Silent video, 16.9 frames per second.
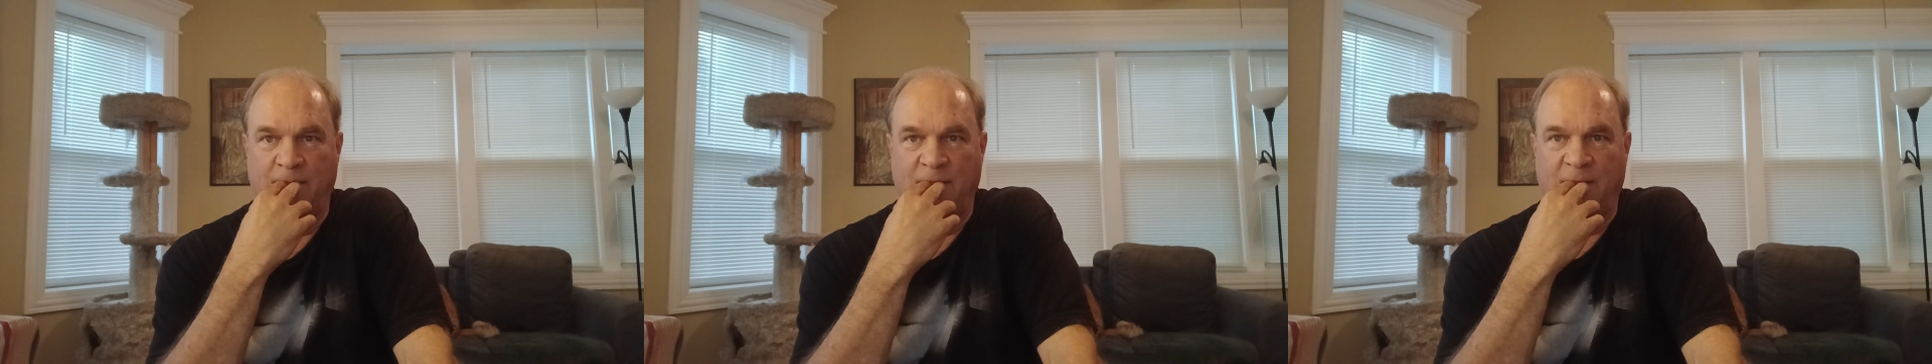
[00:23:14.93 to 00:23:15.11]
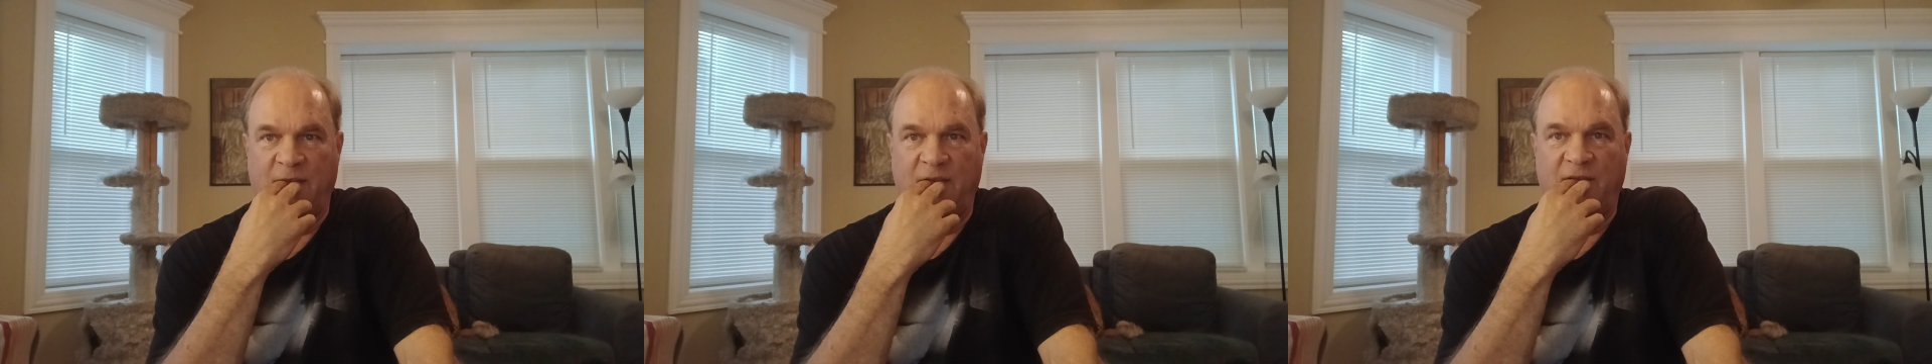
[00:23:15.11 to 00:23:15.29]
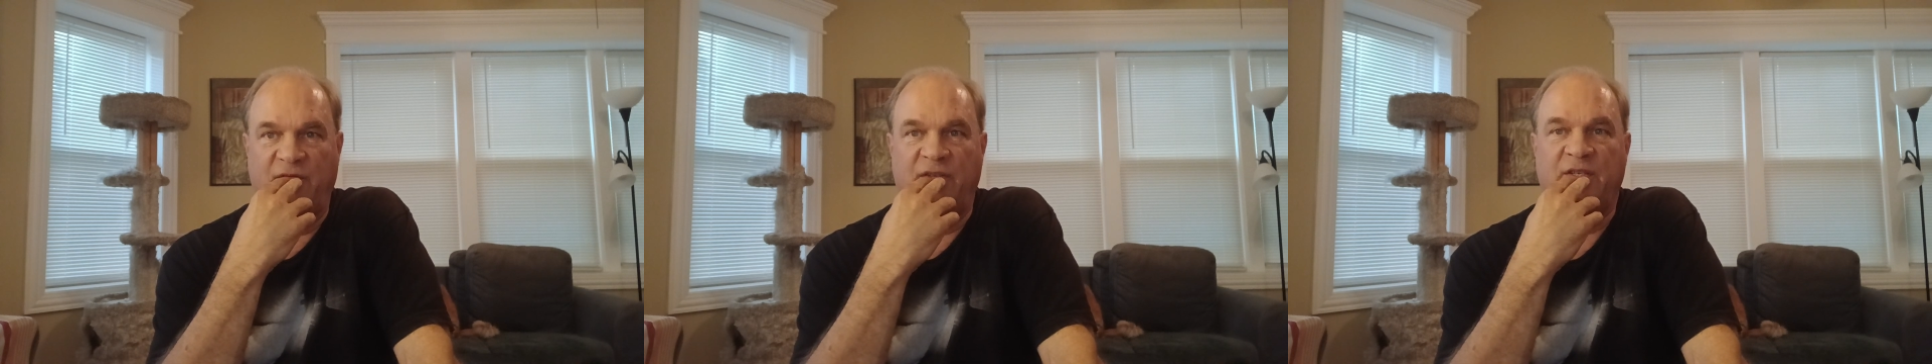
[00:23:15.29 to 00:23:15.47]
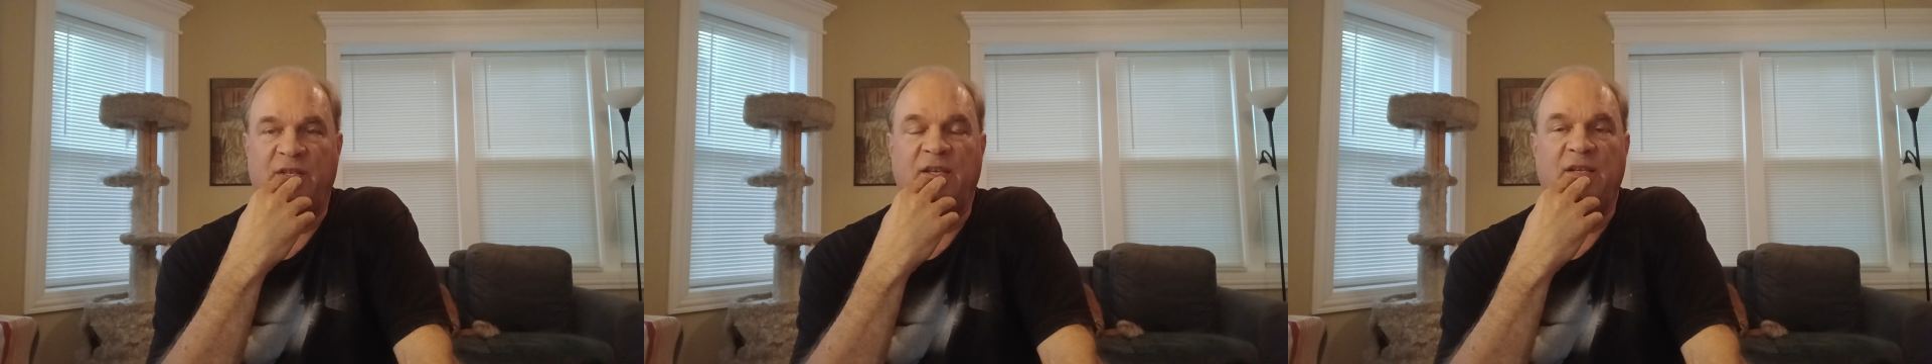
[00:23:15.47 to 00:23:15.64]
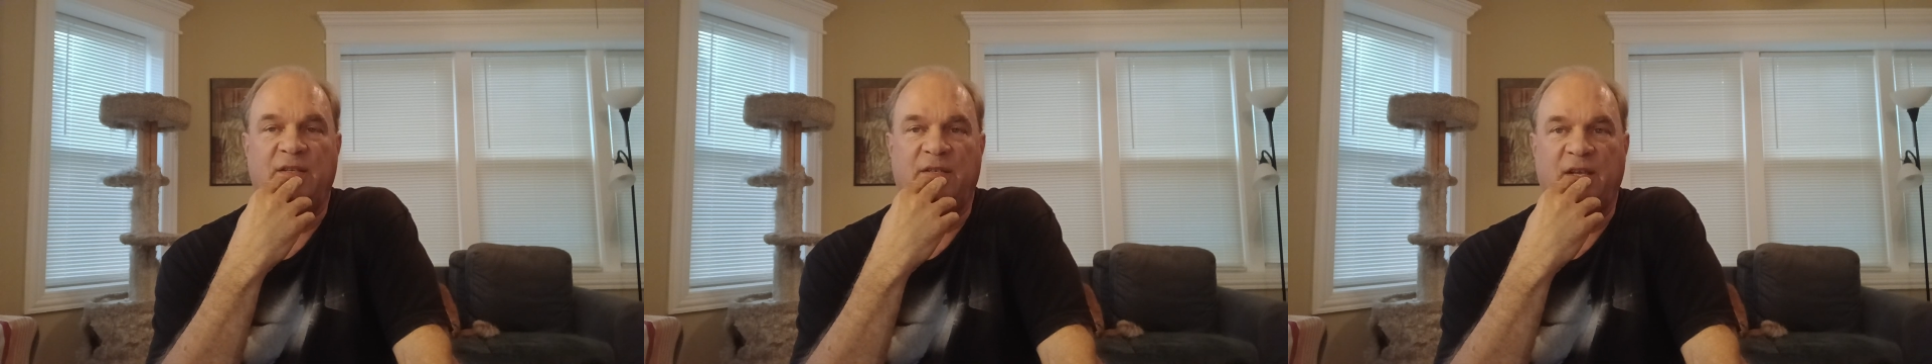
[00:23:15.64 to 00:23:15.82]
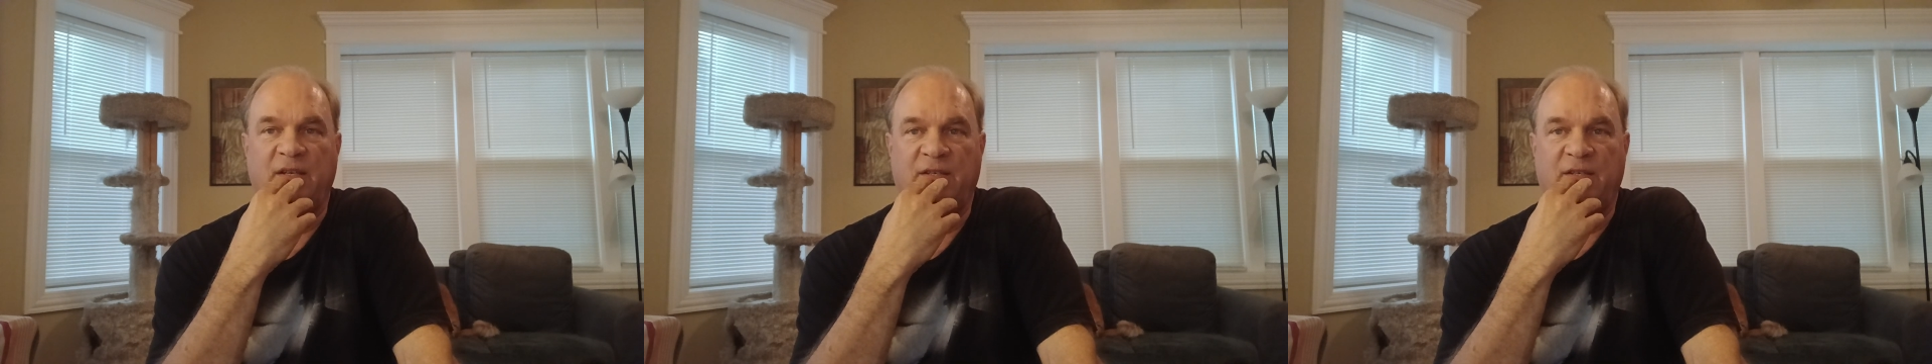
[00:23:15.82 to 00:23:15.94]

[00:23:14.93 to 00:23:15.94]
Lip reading: He is a